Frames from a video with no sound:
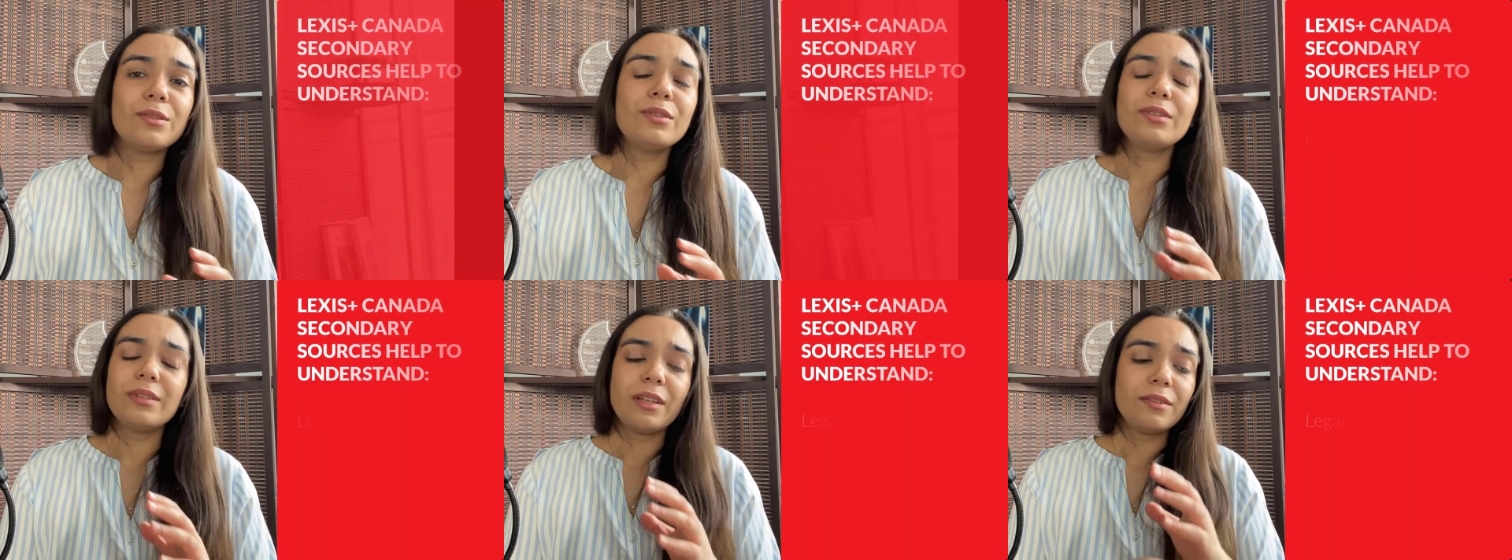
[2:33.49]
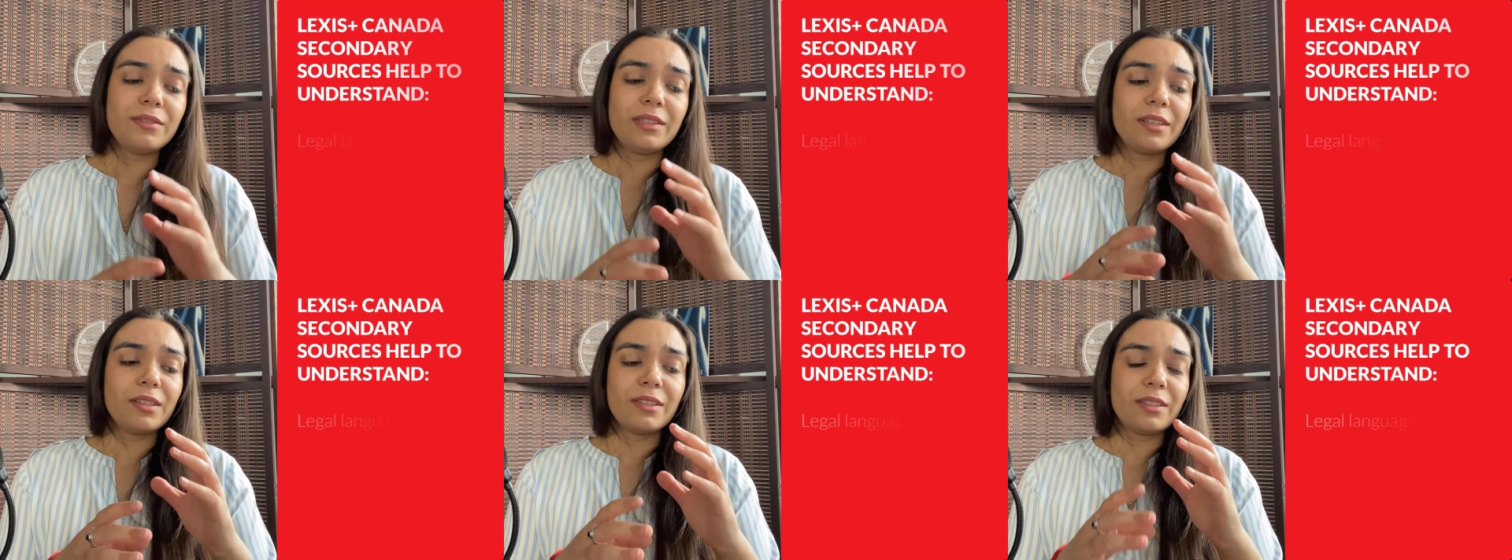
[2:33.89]
all
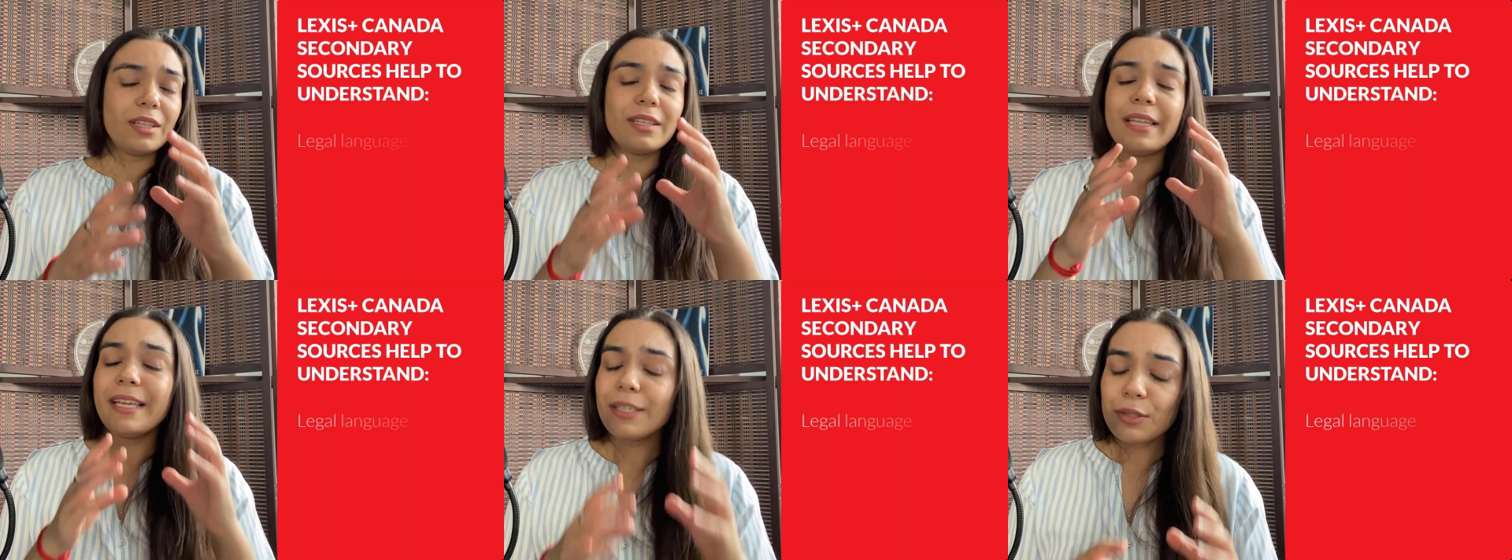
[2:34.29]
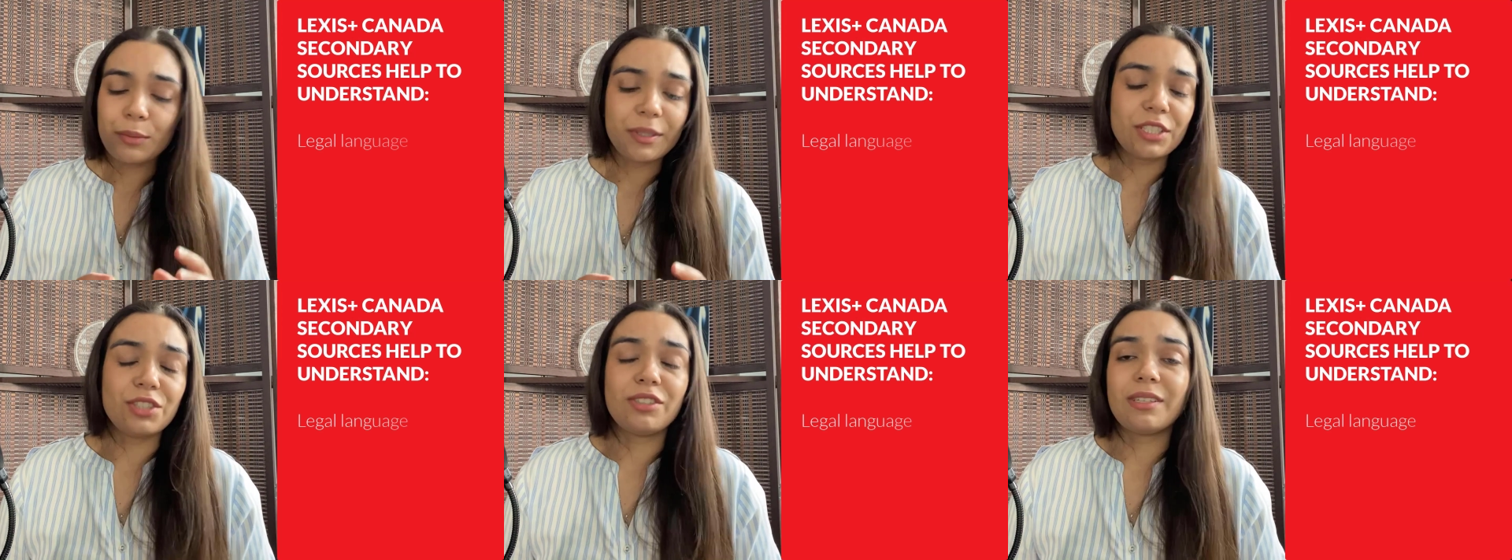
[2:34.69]
the
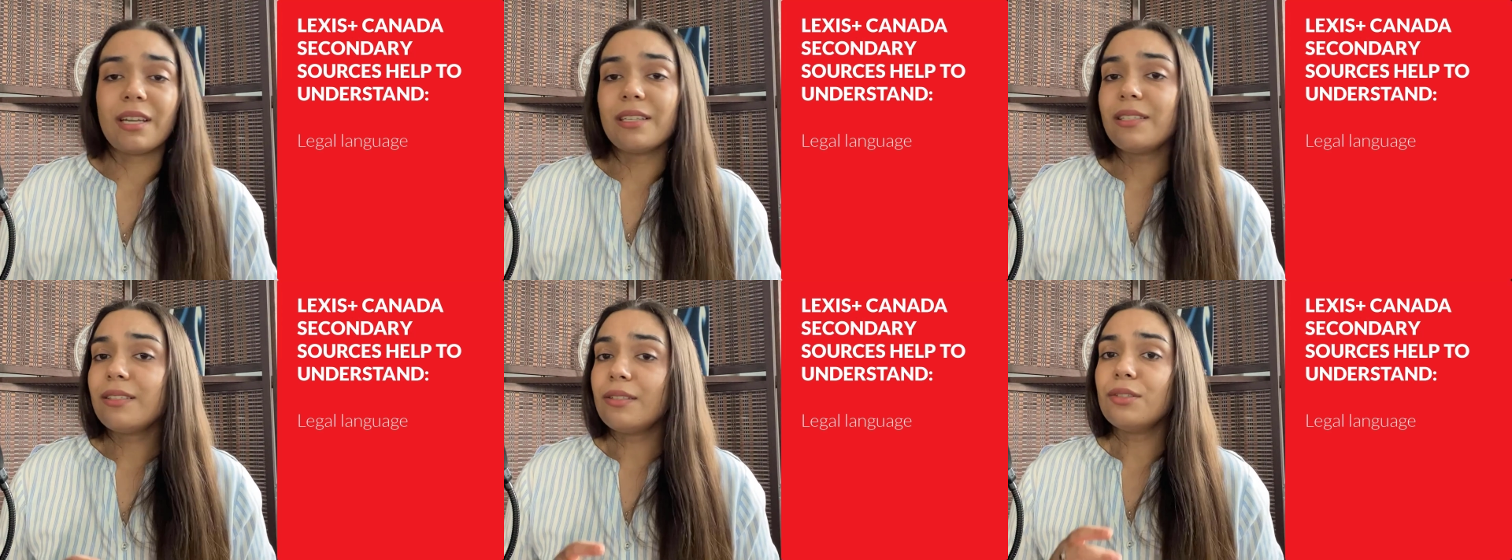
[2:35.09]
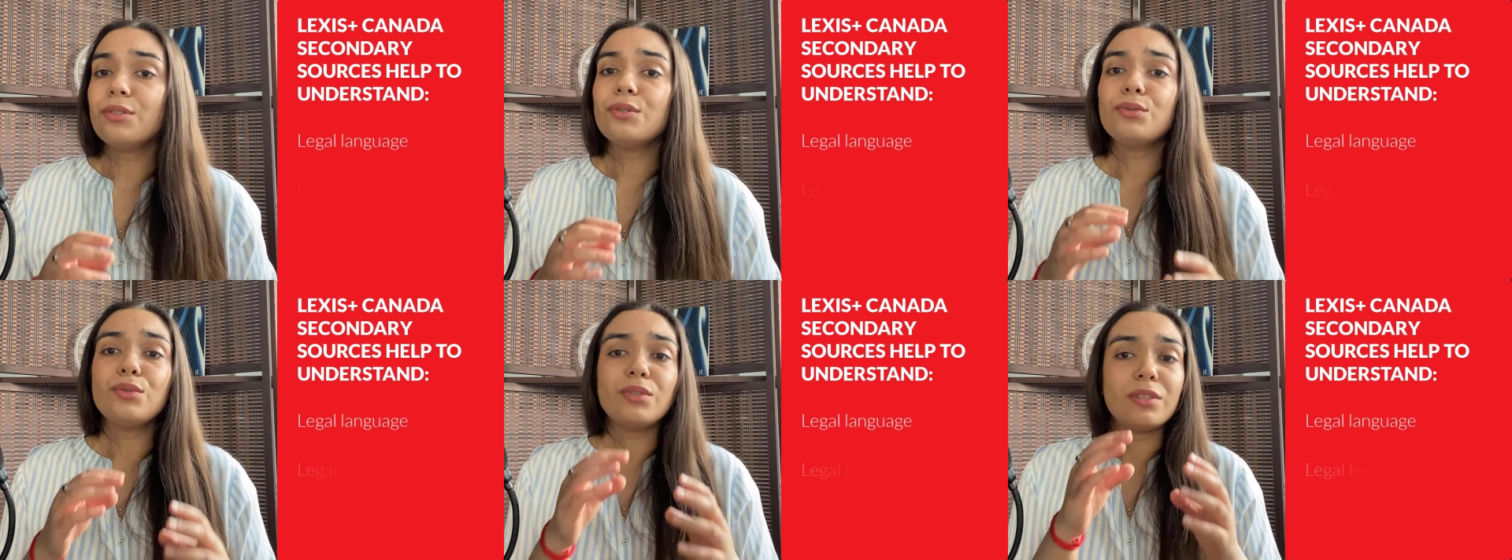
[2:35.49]
language that is
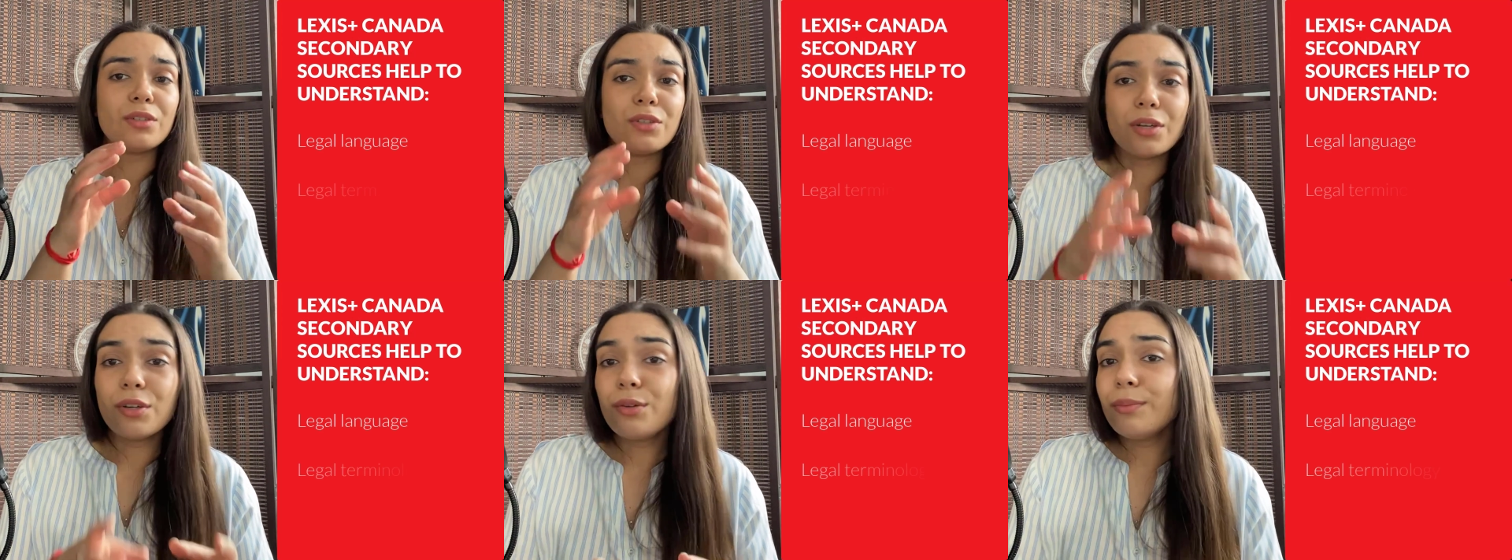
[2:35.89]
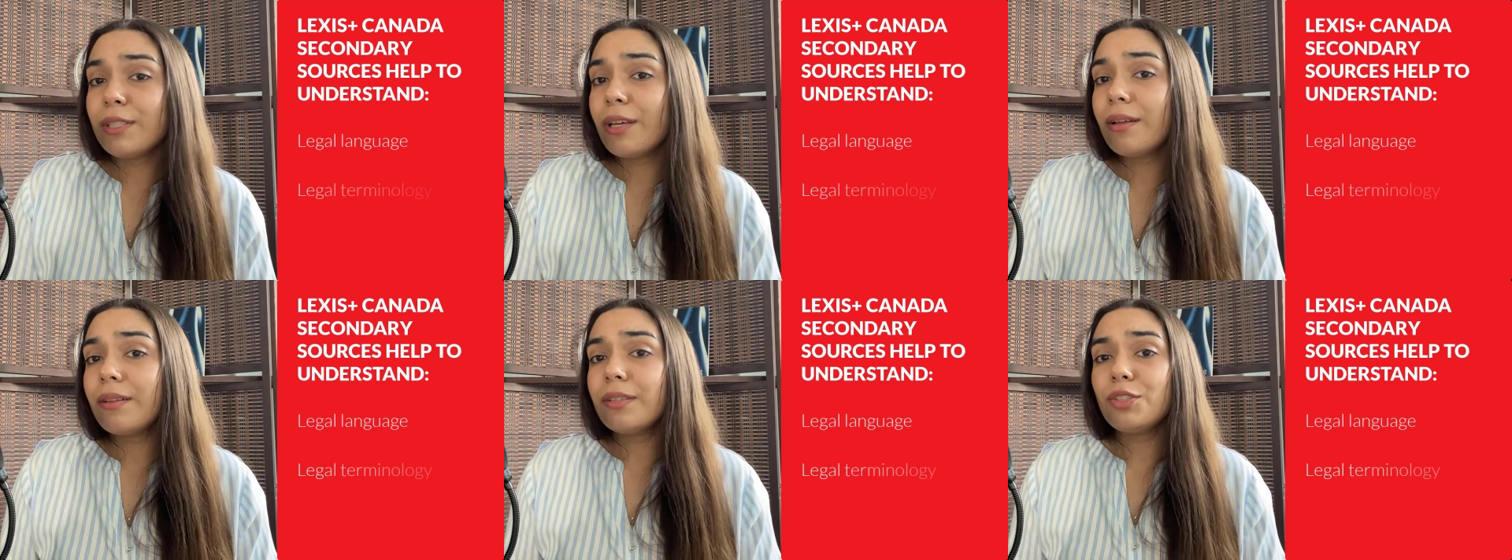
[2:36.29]
used, the
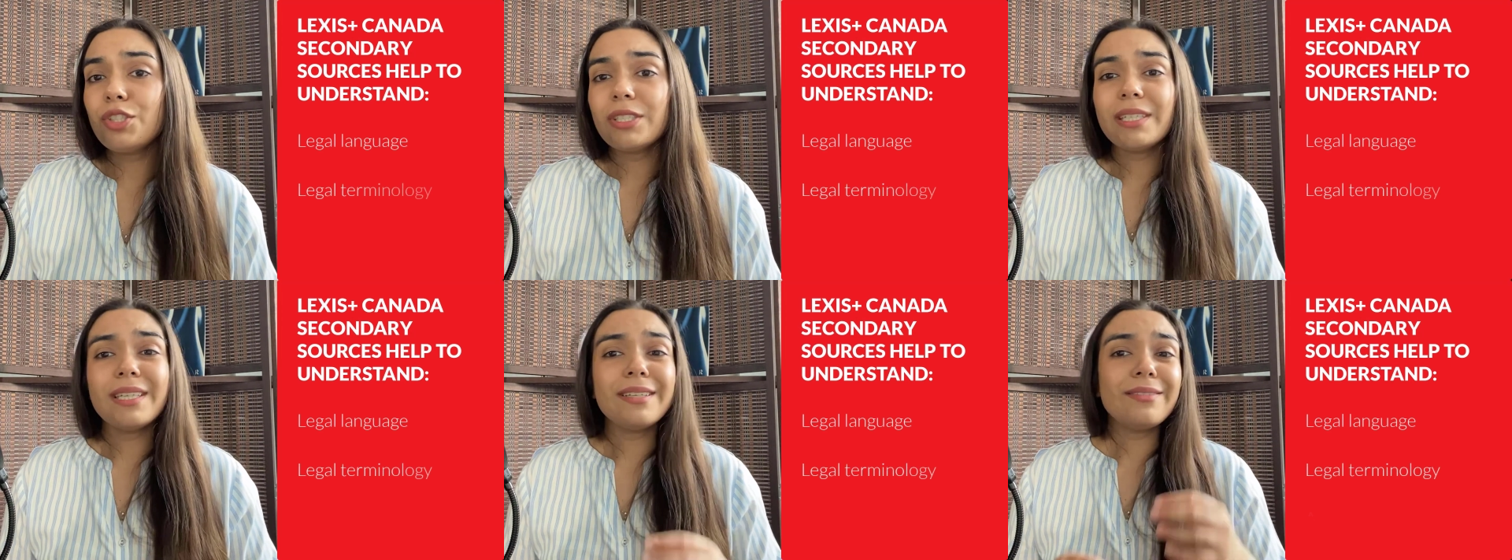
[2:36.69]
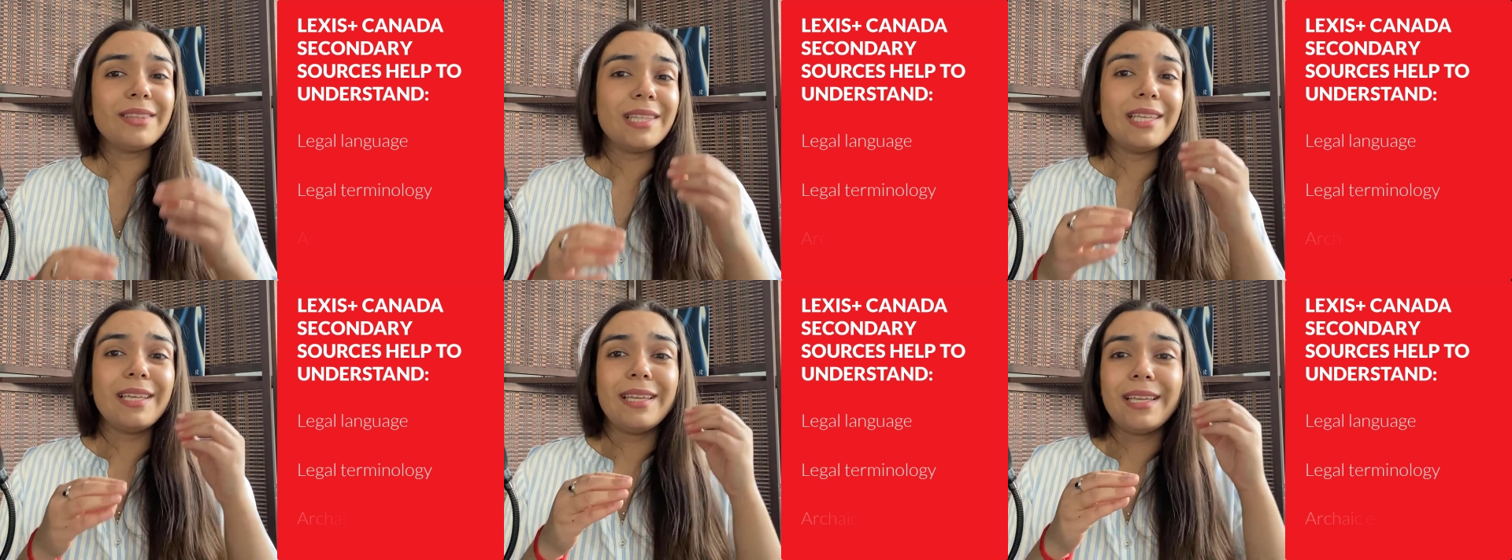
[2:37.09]

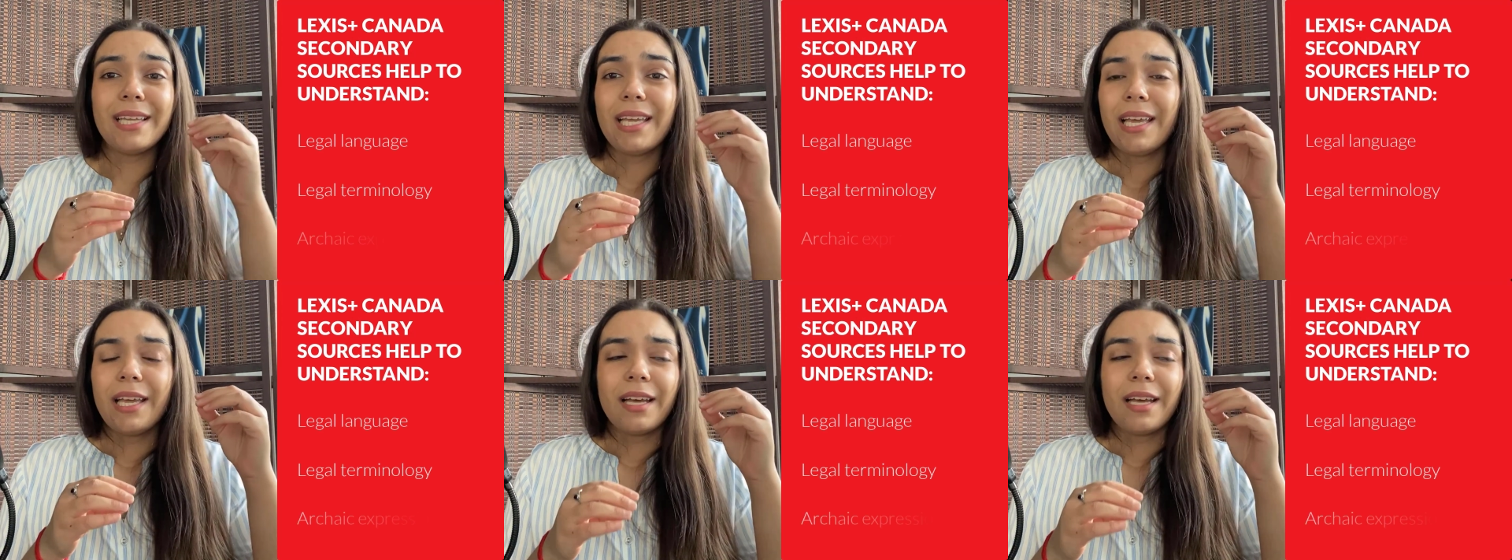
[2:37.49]
terminology, the